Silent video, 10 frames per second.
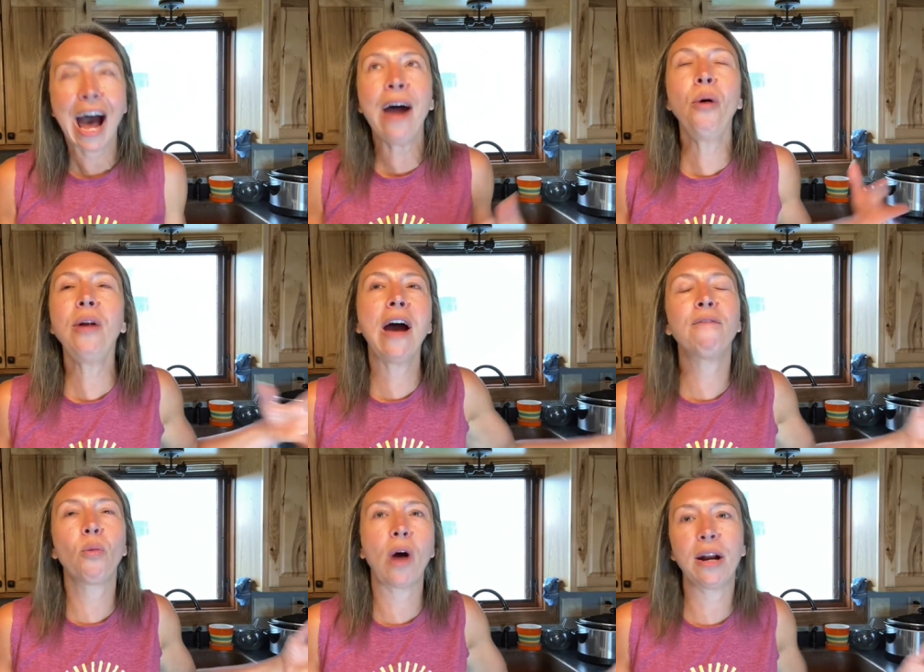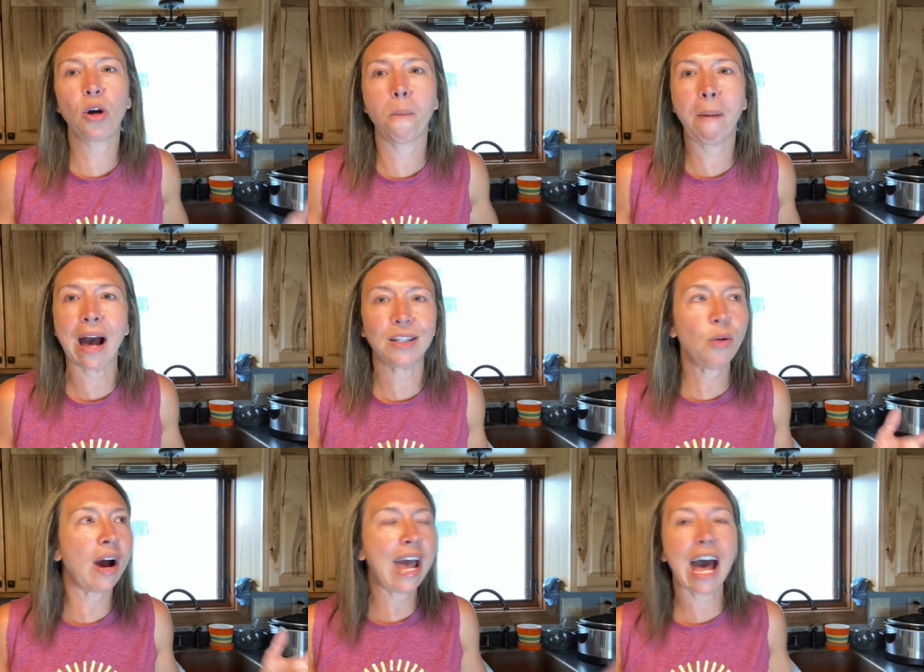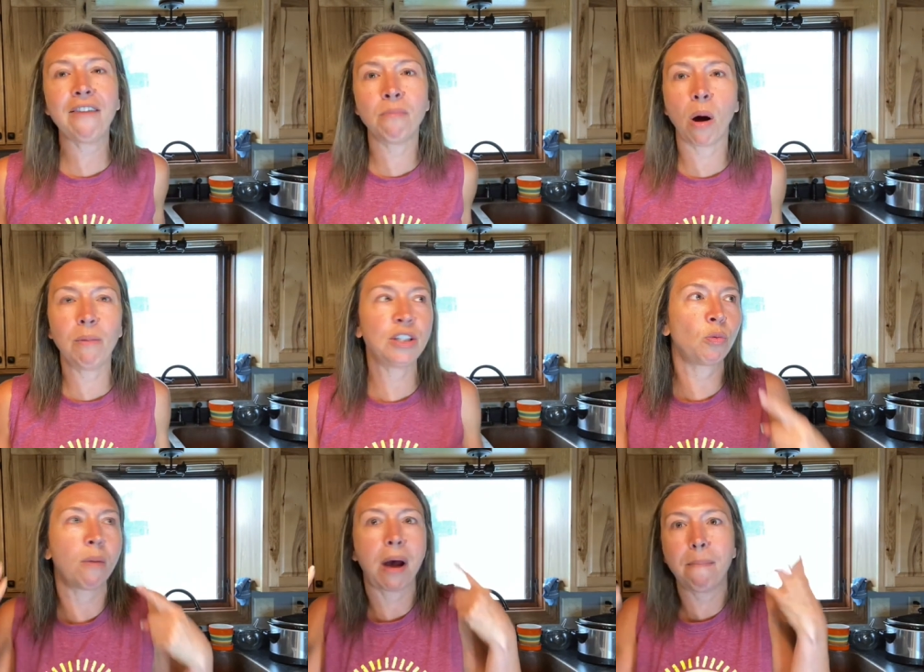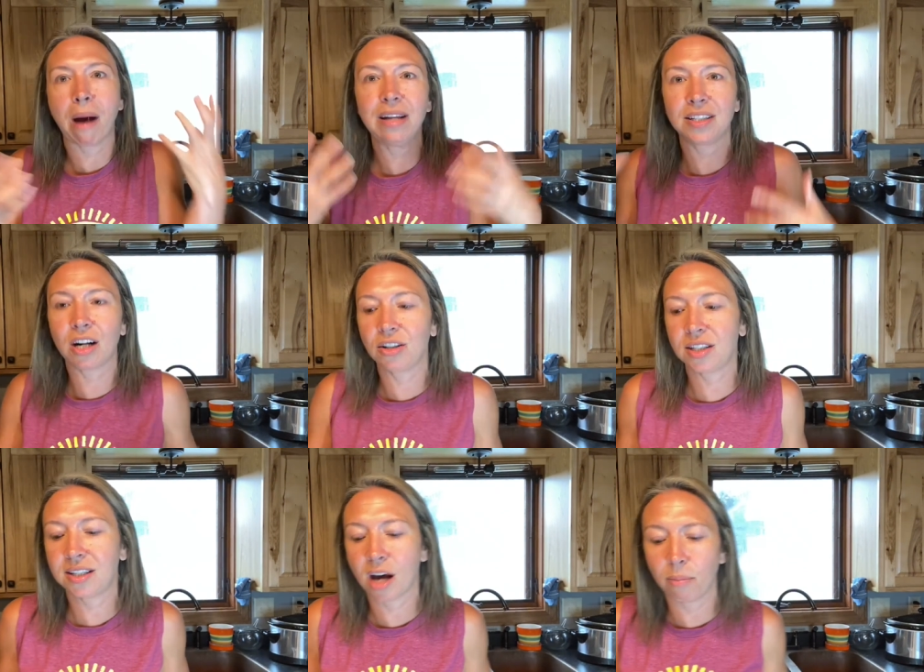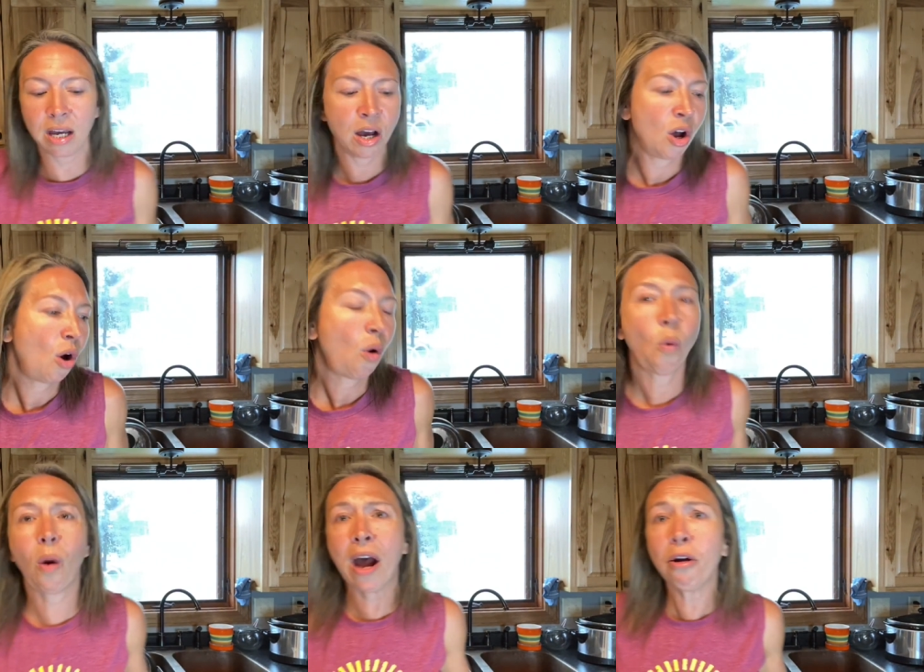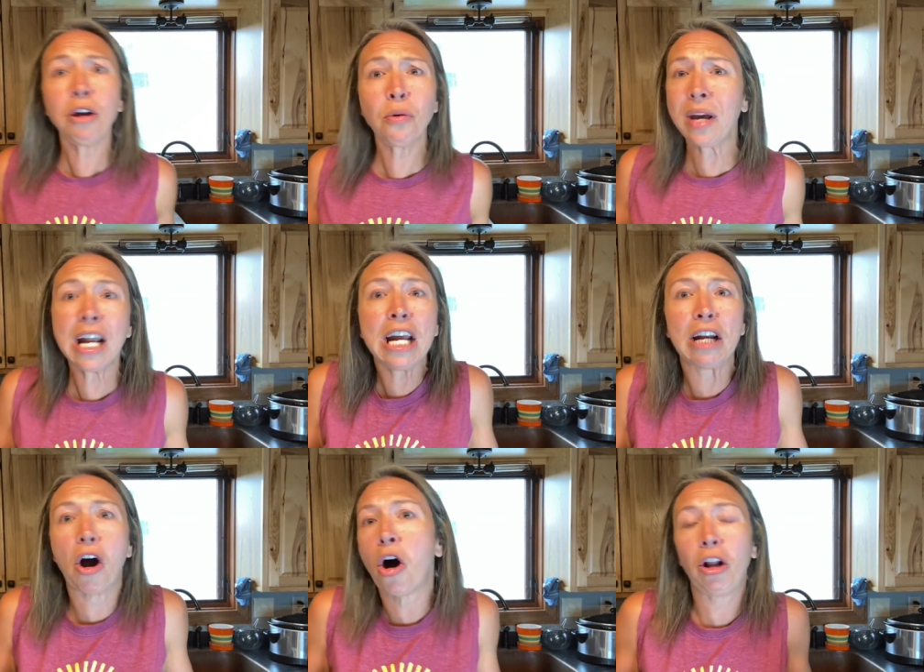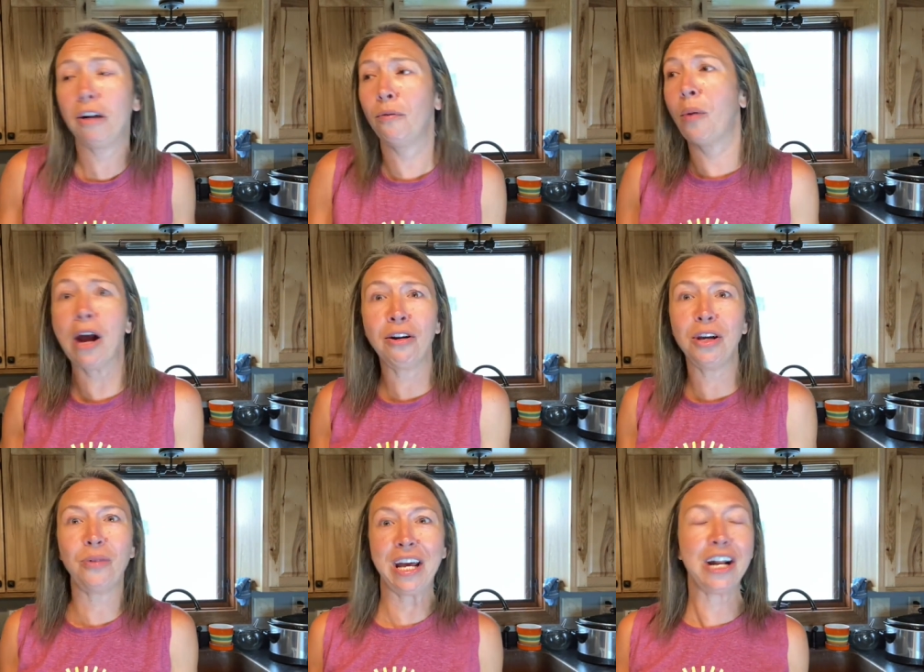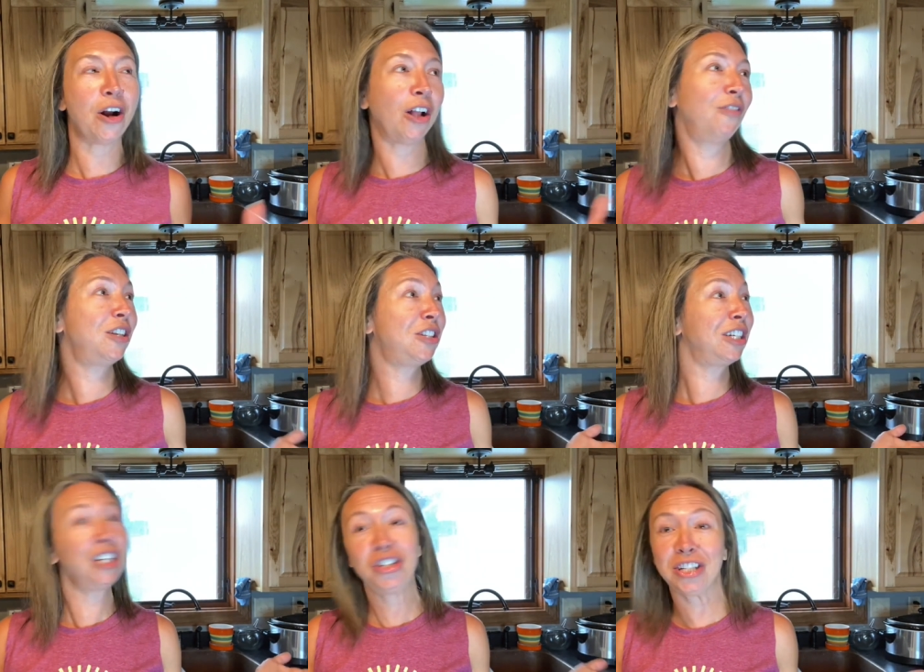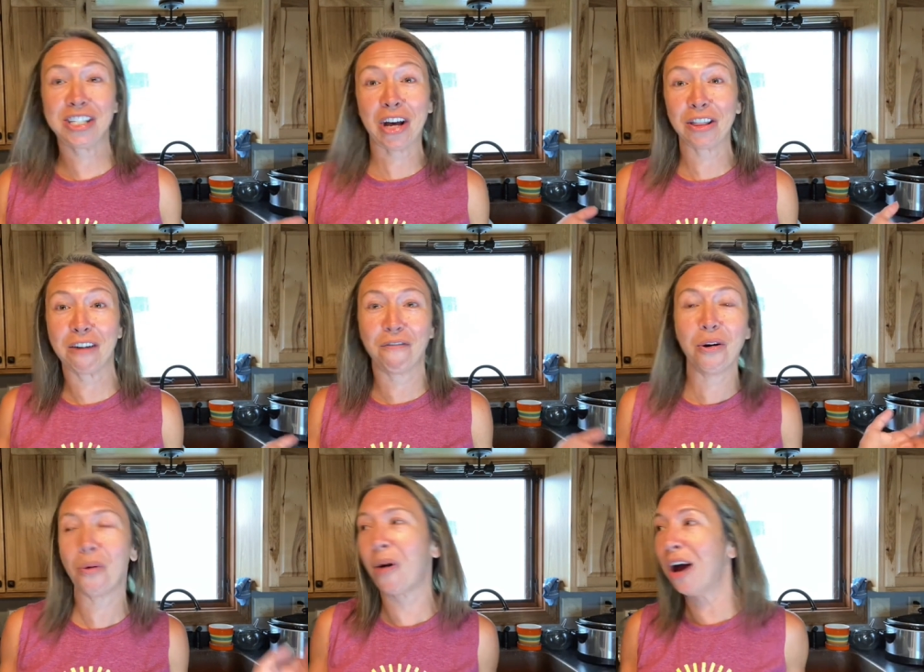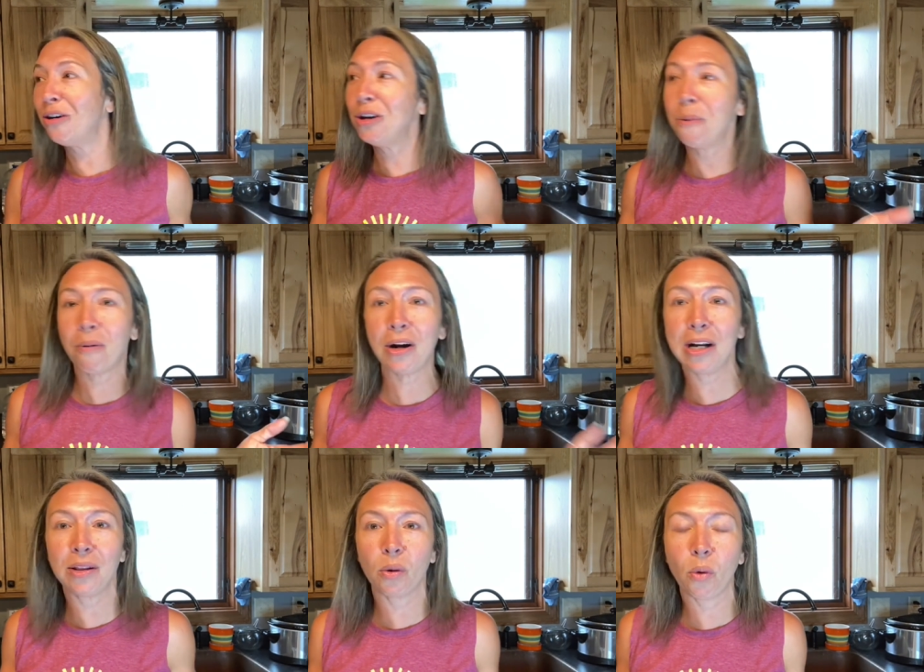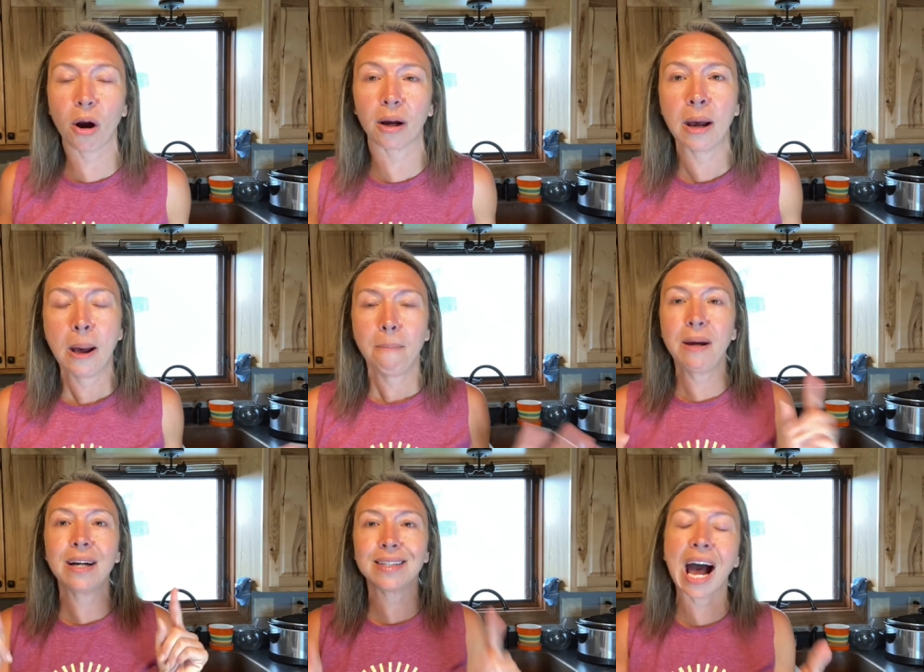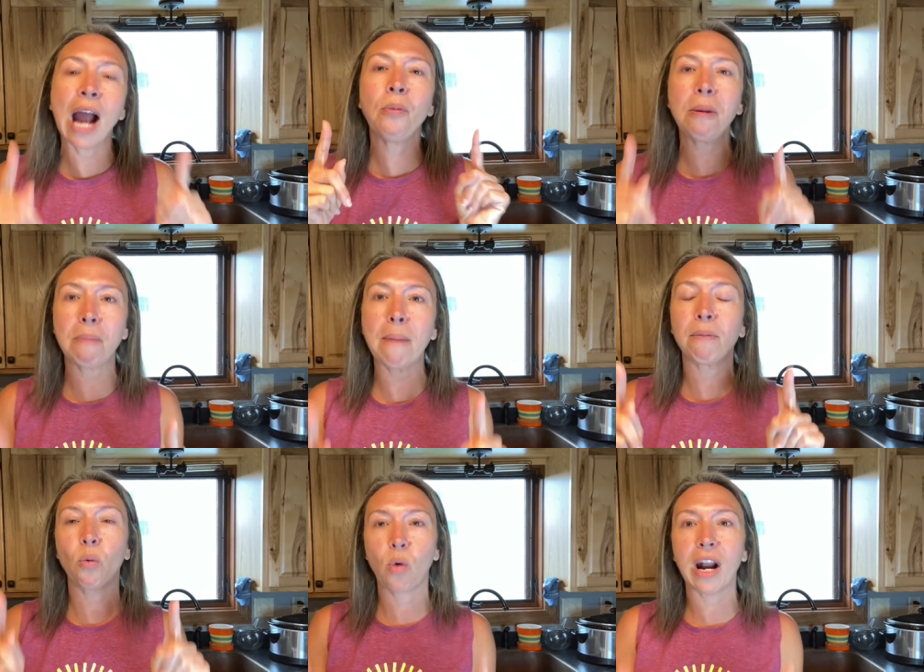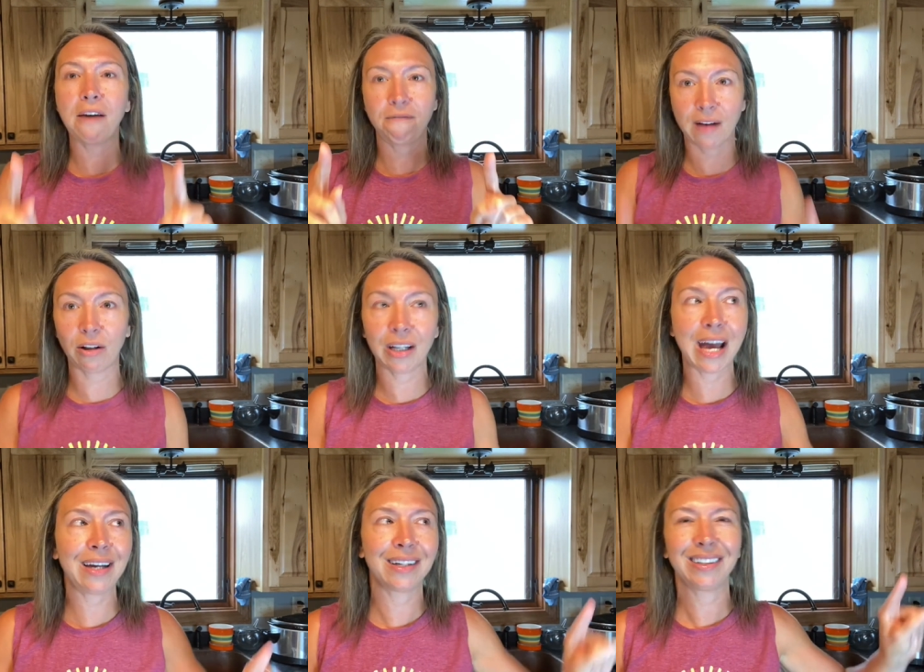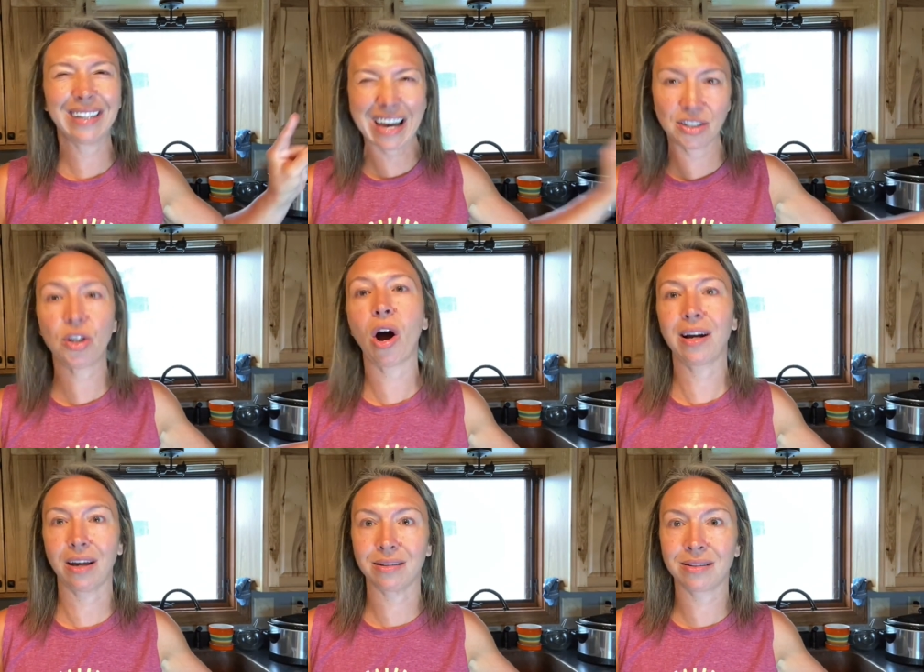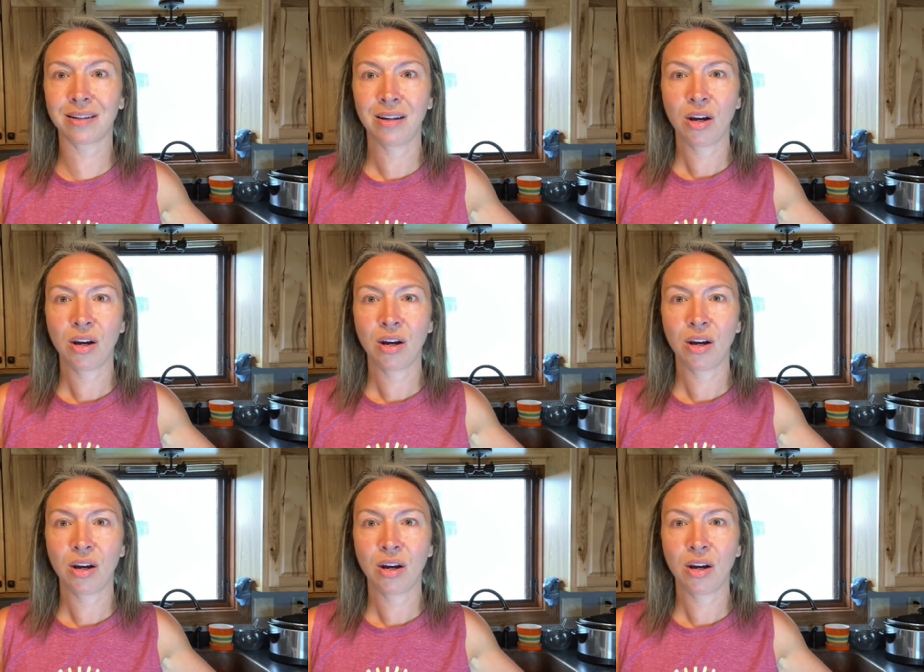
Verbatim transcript: I don't ever want to go back. Do I have moments where my mind starts to tell me, why are you eating all of why are you eating all of this delicious healthy food? Why are you putting in the work? Because I remember what I felt like last August.